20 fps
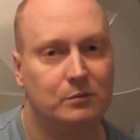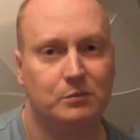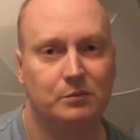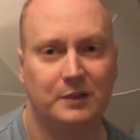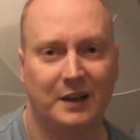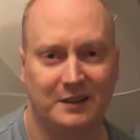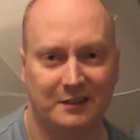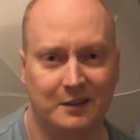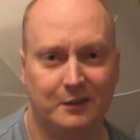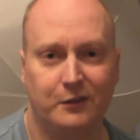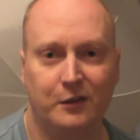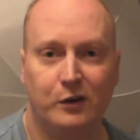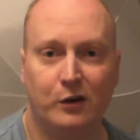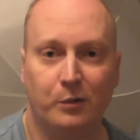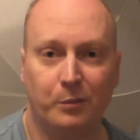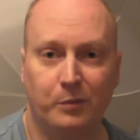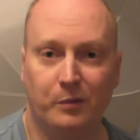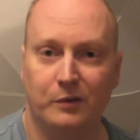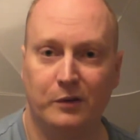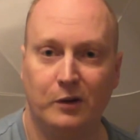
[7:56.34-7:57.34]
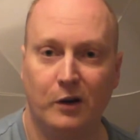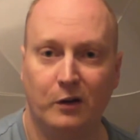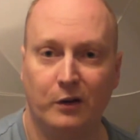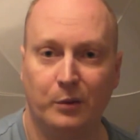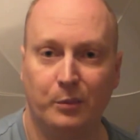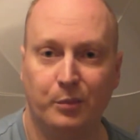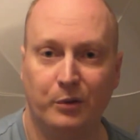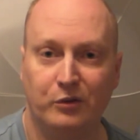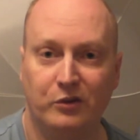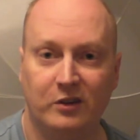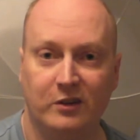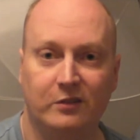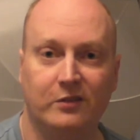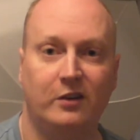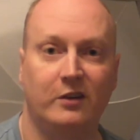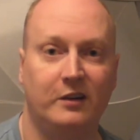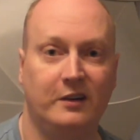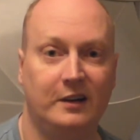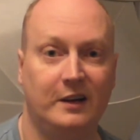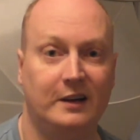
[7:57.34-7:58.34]
That's if you got the budget
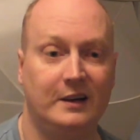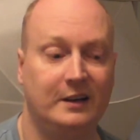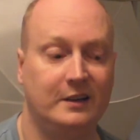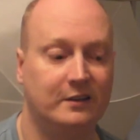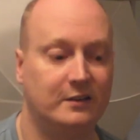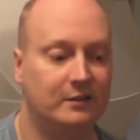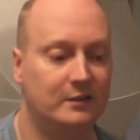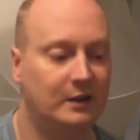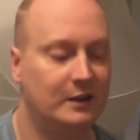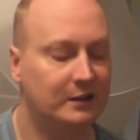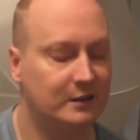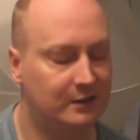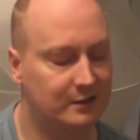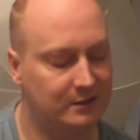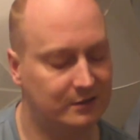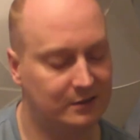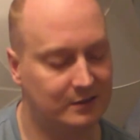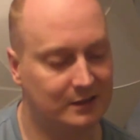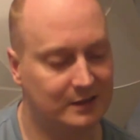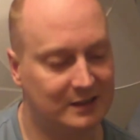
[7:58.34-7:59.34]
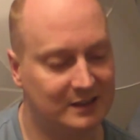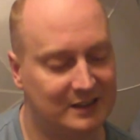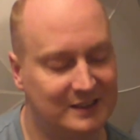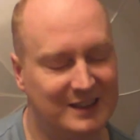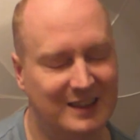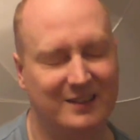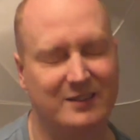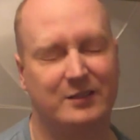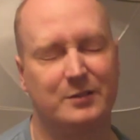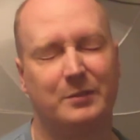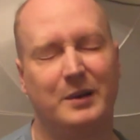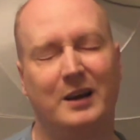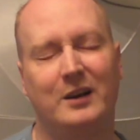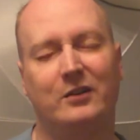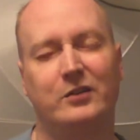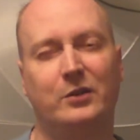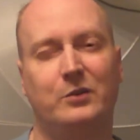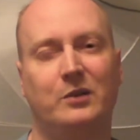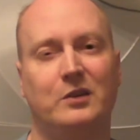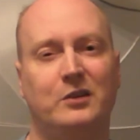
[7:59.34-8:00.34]
for it, that is. And that's something
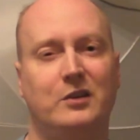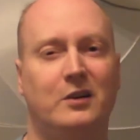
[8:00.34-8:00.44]
else I want to